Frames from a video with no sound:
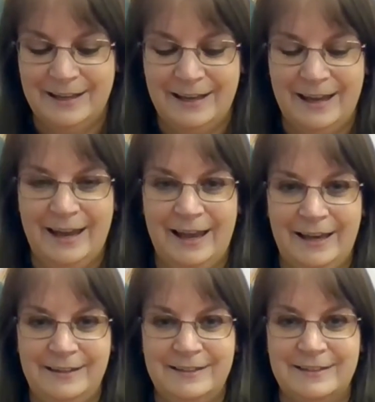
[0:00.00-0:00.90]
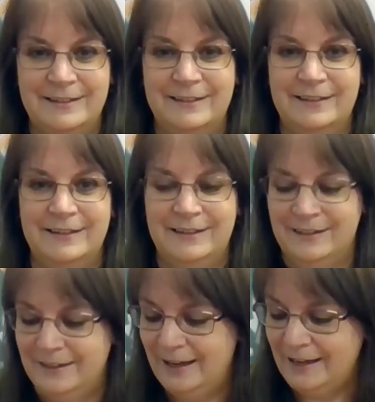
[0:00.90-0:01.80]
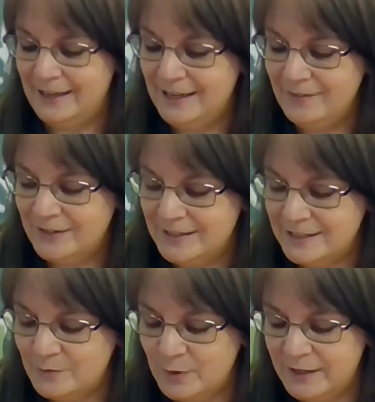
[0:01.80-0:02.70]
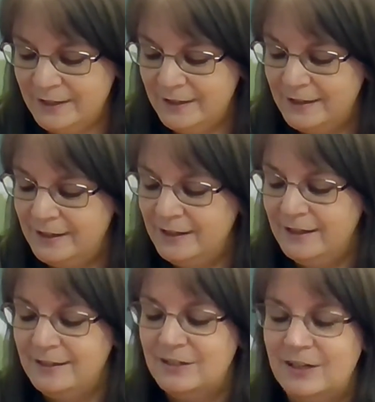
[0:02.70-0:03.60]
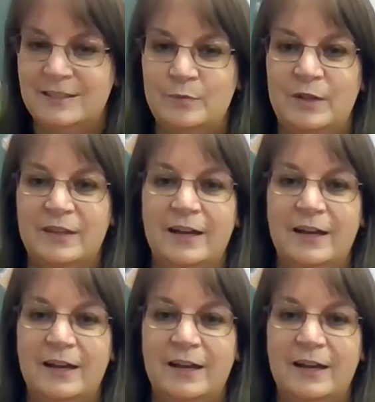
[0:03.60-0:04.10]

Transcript: And I even did one just with